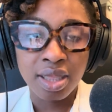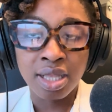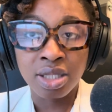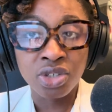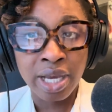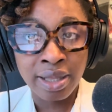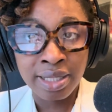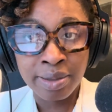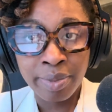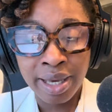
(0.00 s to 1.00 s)
then the child
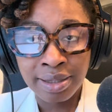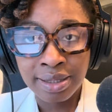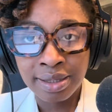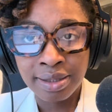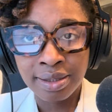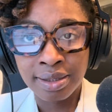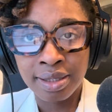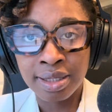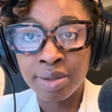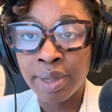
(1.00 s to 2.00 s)
is impacted,
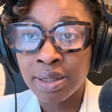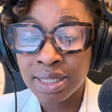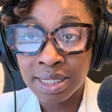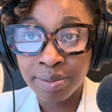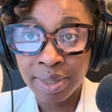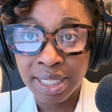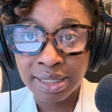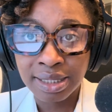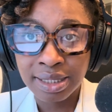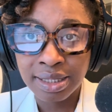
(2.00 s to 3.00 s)
the spouse is
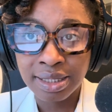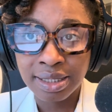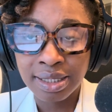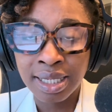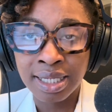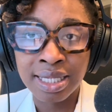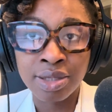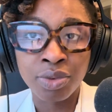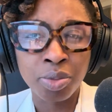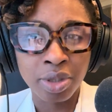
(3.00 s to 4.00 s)
impacted, and it has
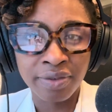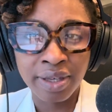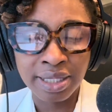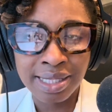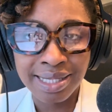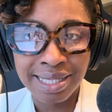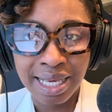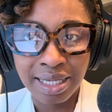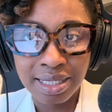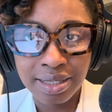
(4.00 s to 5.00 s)
a ripple effect in
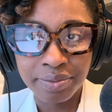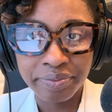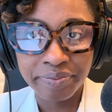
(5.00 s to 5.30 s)
society.